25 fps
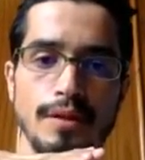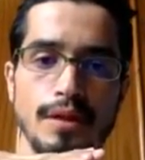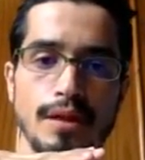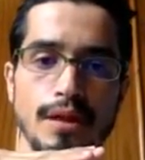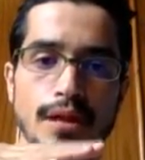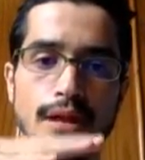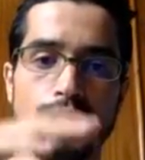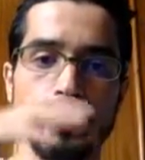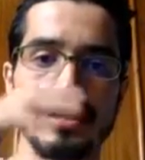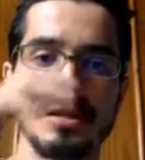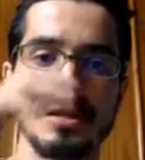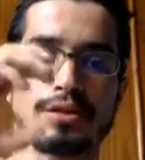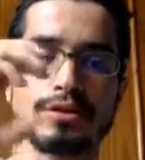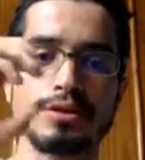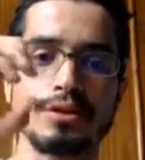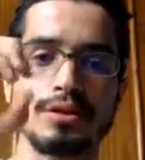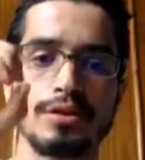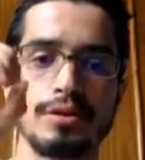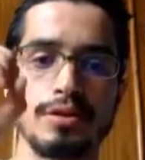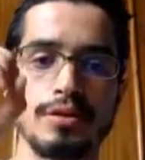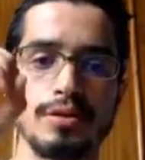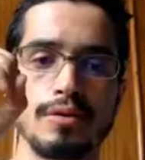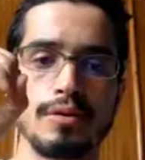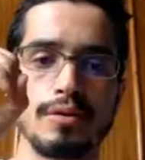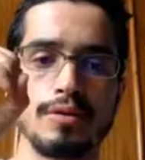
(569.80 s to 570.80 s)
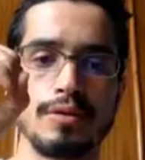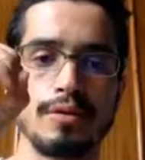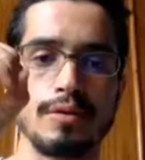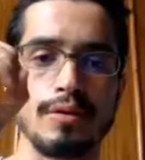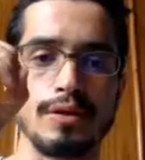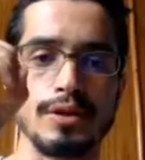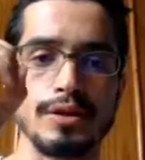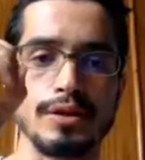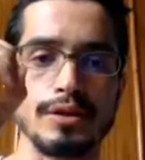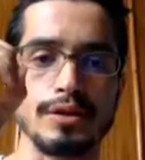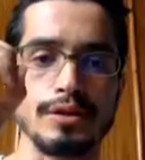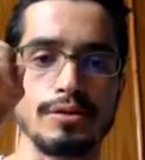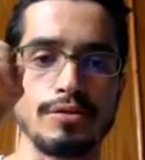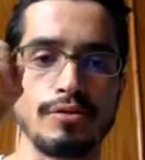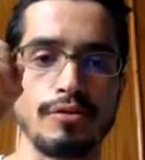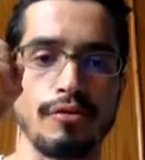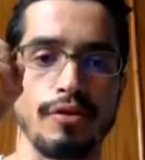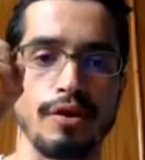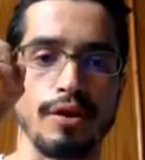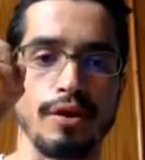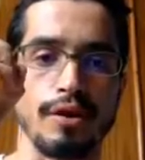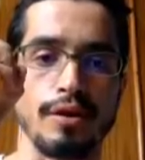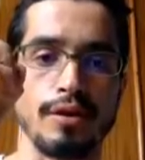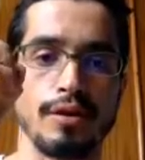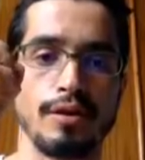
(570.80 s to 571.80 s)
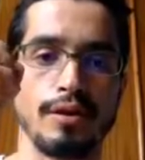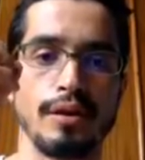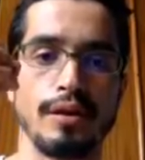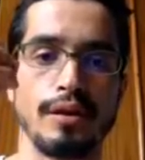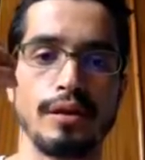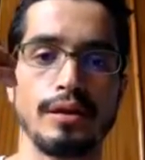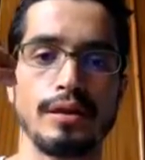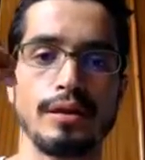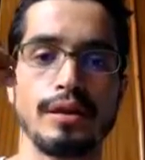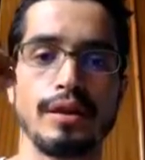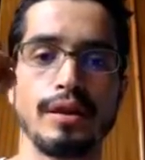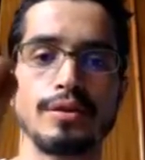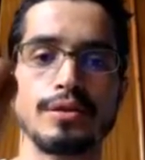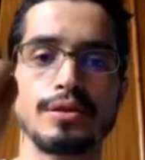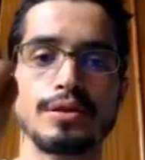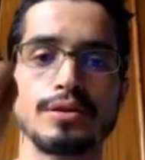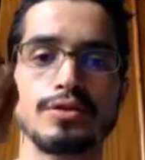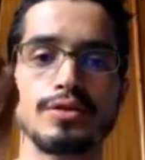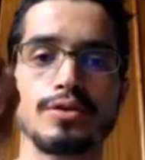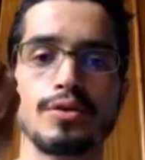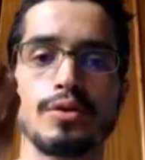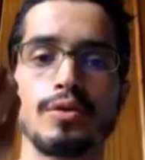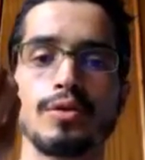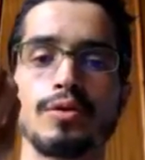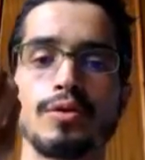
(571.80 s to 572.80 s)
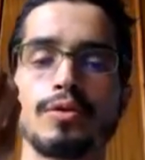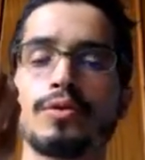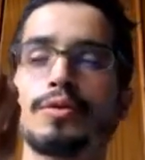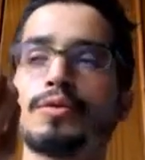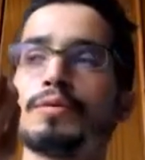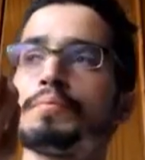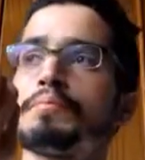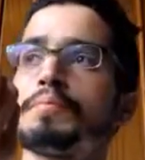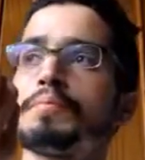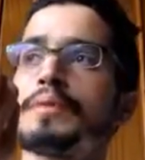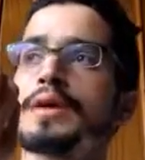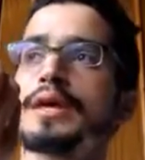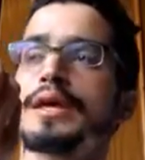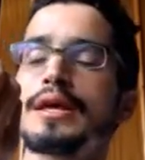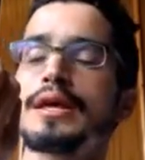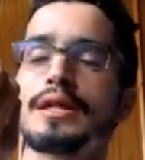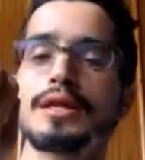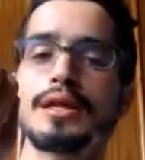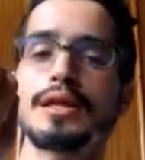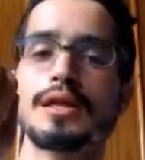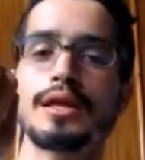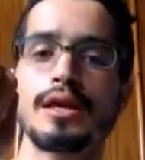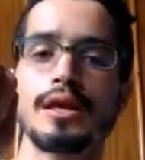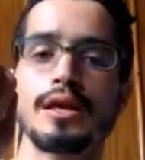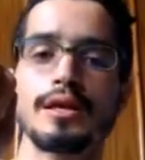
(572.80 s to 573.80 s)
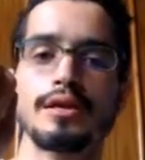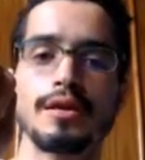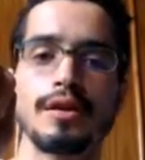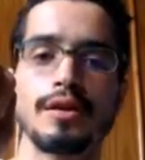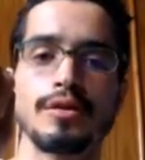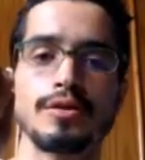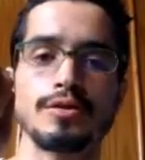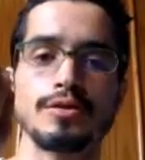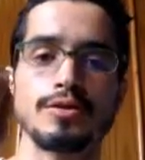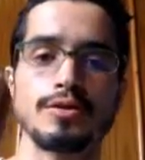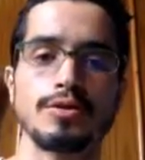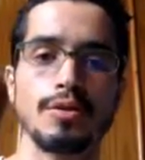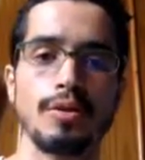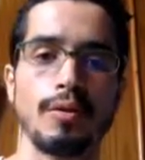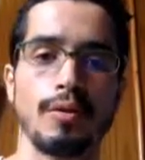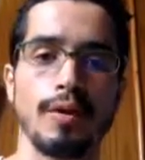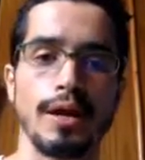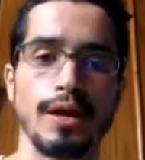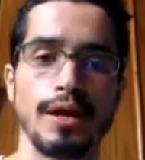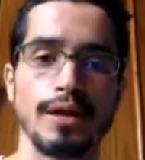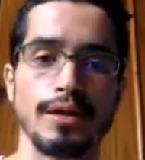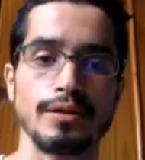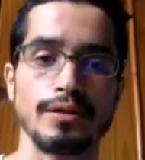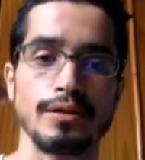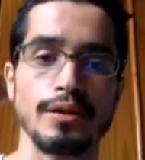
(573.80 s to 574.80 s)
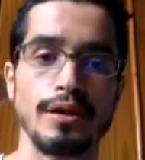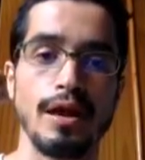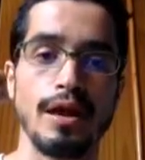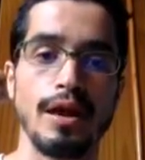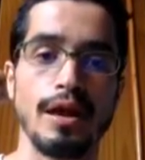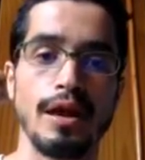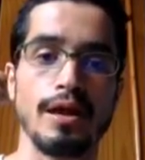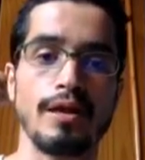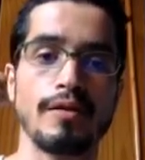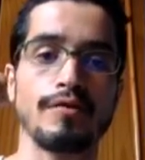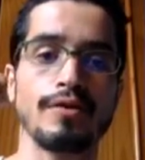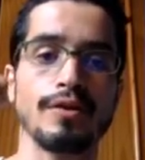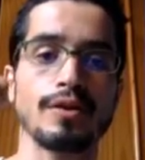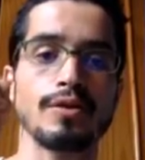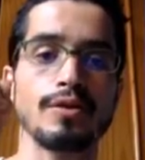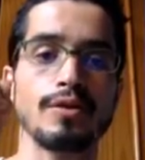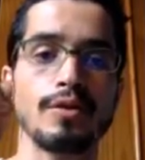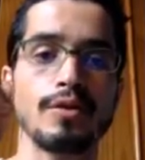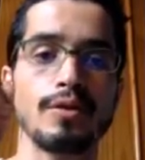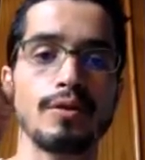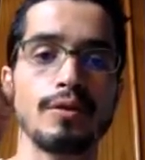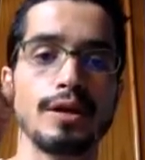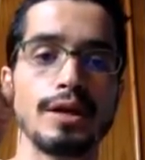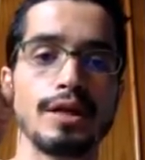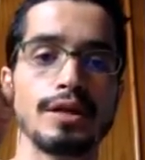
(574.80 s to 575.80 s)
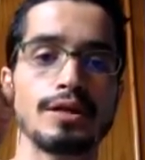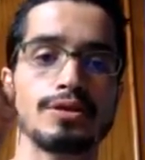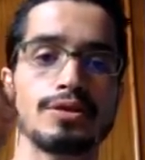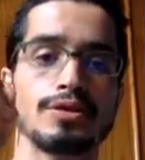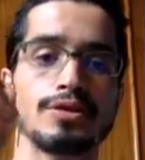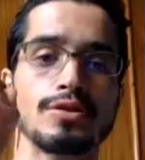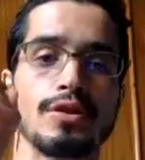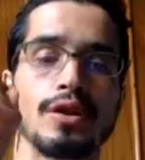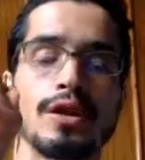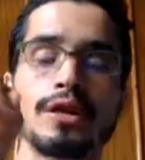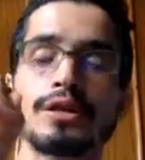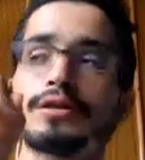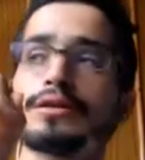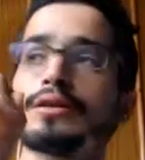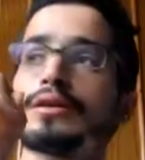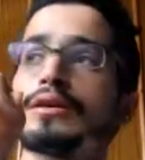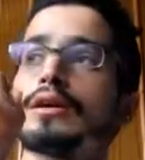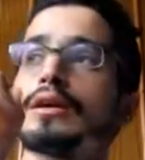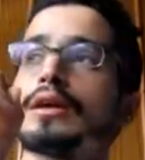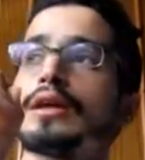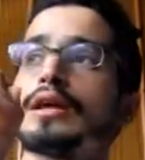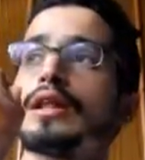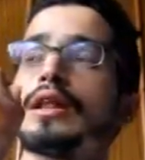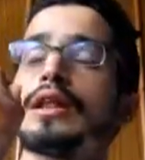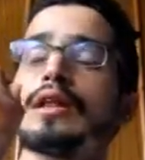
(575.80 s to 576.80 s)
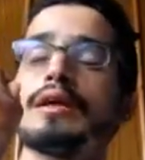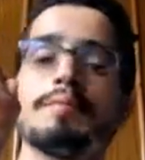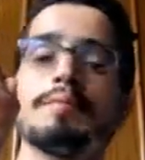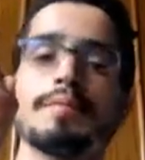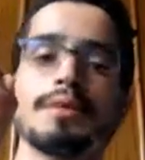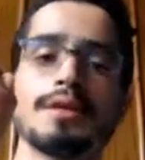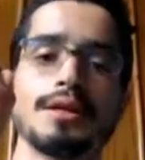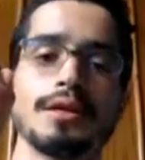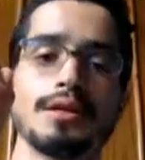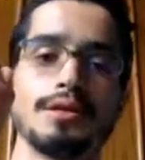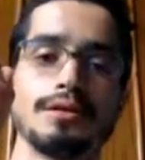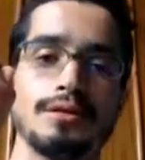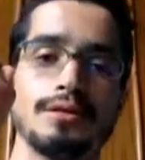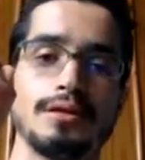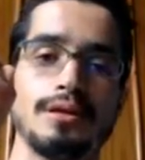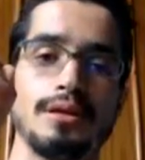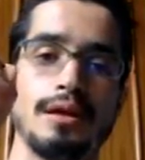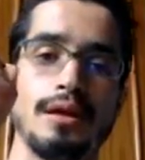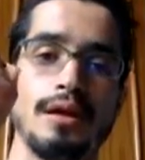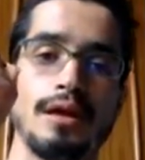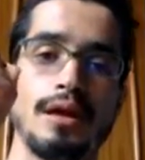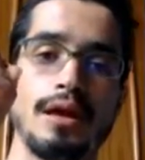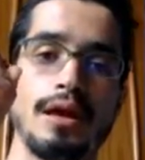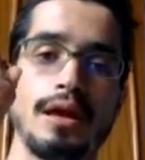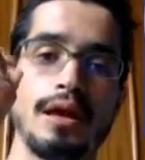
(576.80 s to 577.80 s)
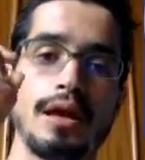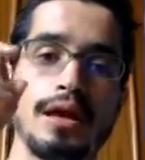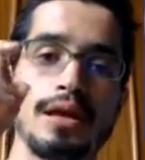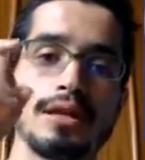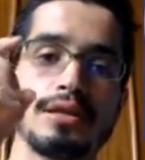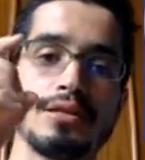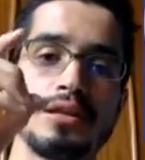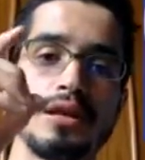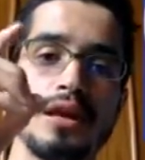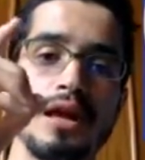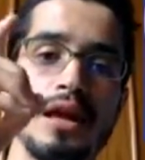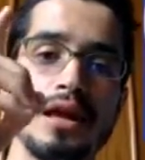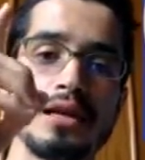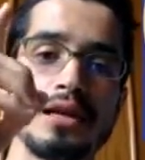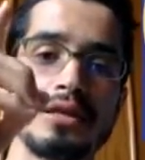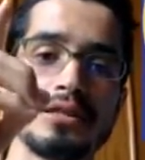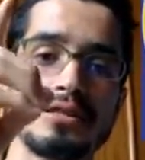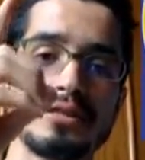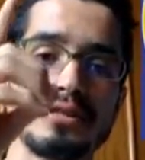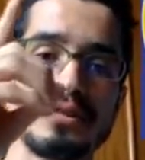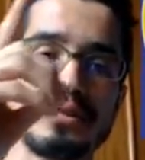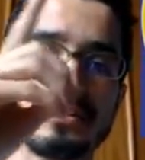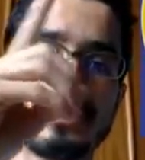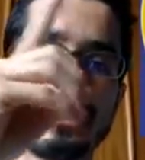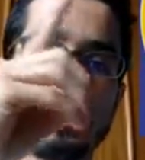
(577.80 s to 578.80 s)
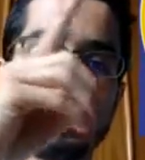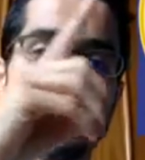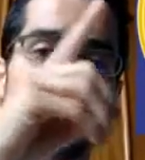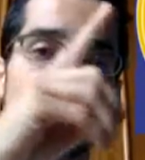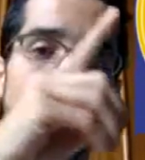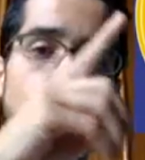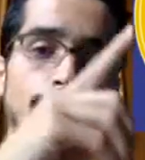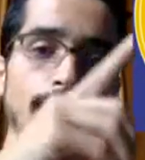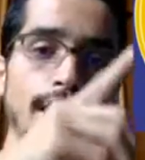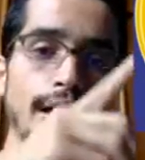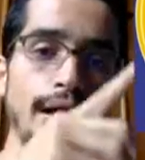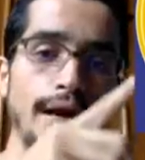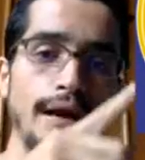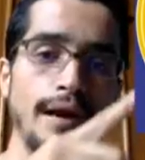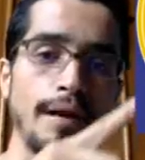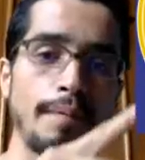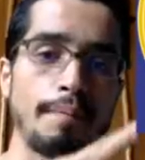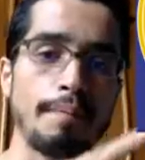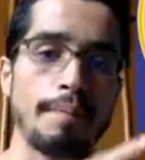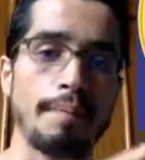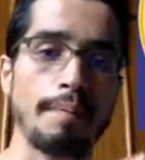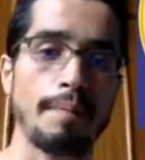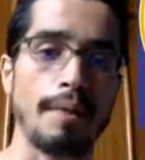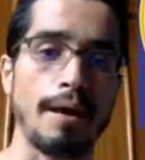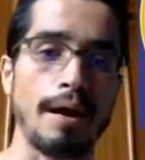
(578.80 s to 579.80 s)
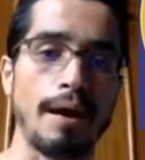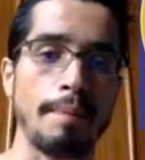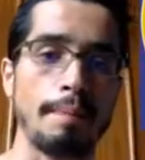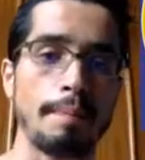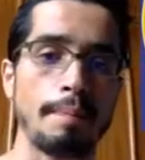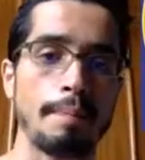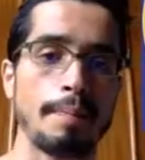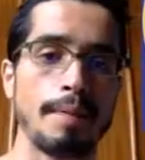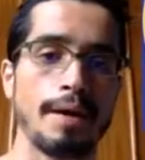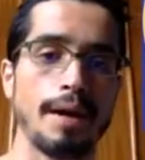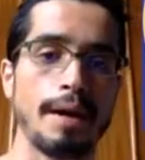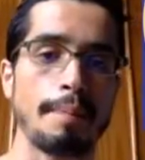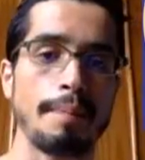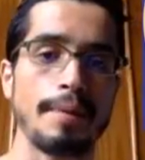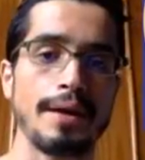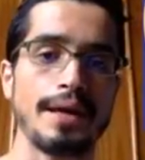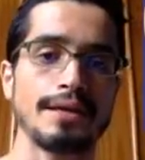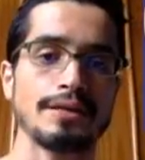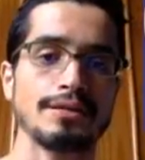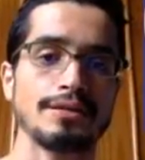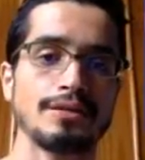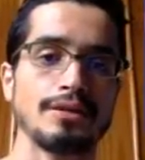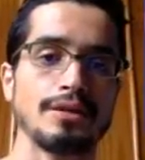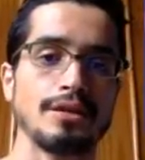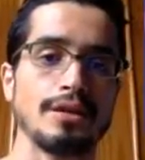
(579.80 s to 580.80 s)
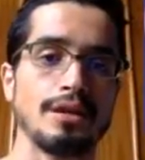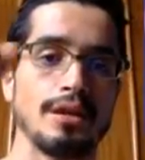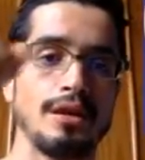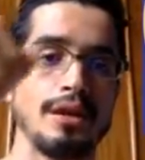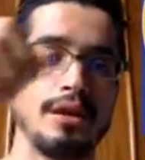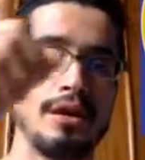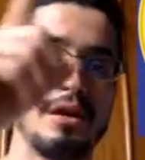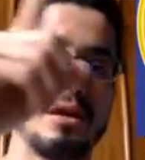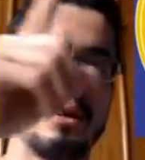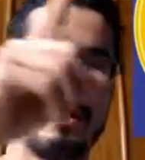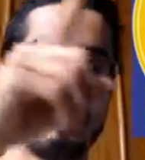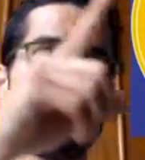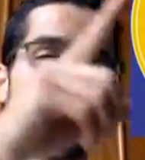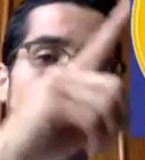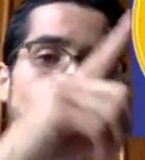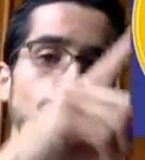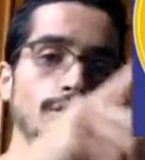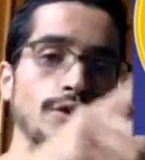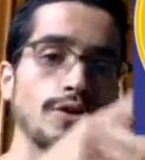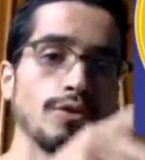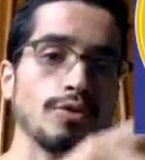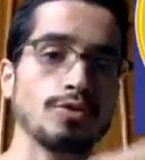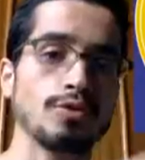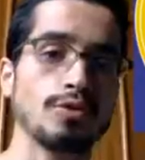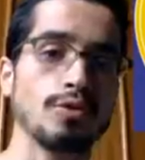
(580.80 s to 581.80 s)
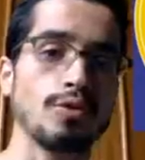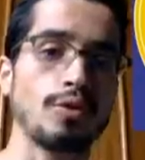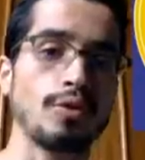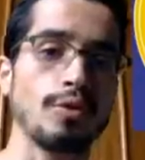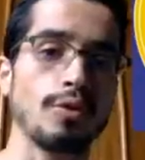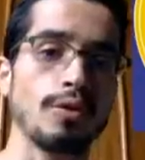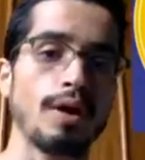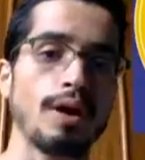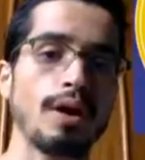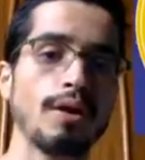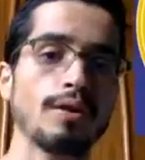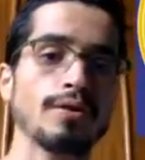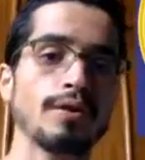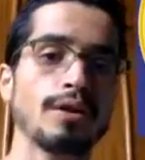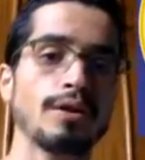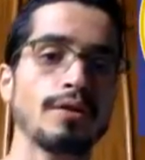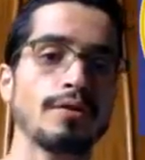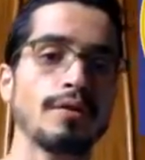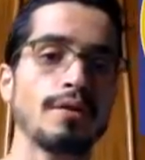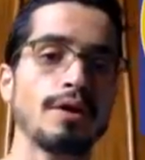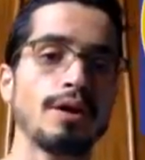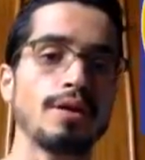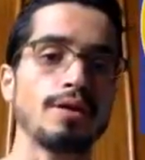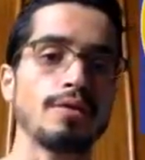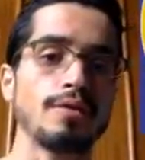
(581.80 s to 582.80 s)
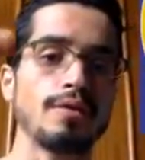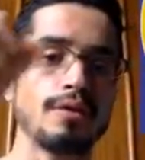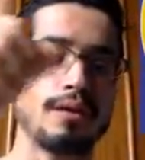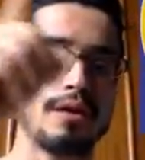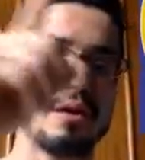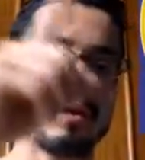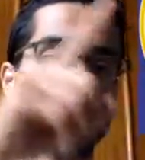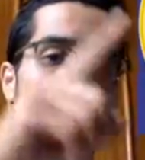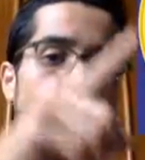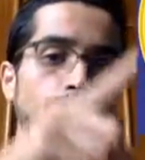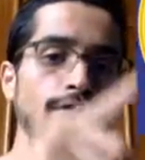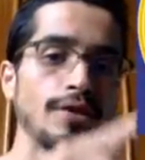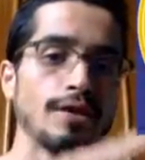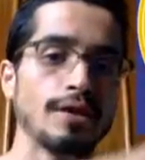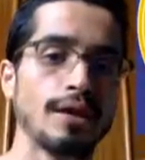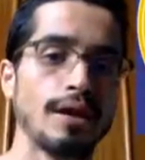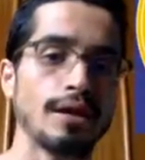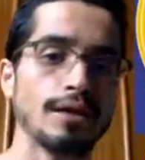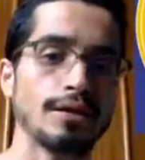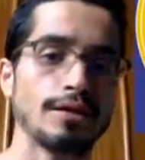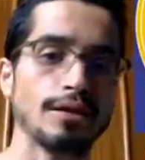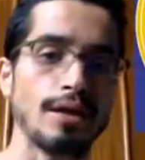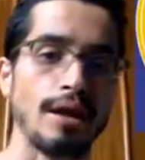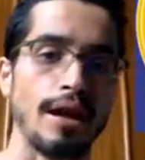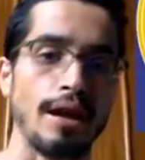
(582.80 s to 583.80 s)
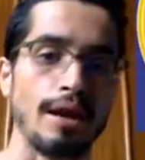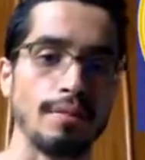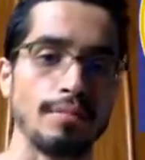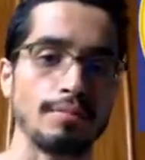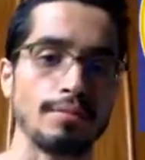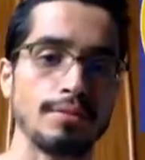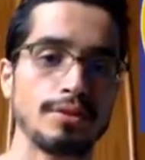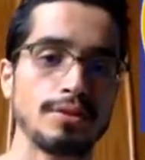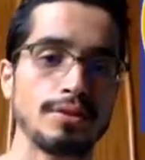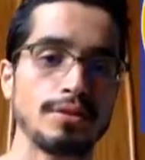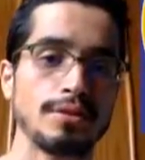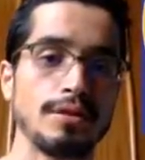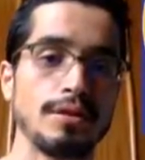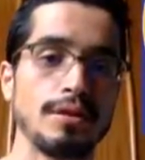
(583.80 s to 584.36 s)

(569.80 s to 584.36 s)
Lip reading: In a circle or in a sphere, there is no beginning and there is no end, even though it's not limited. It has the capacity for you to go round and round infinite times,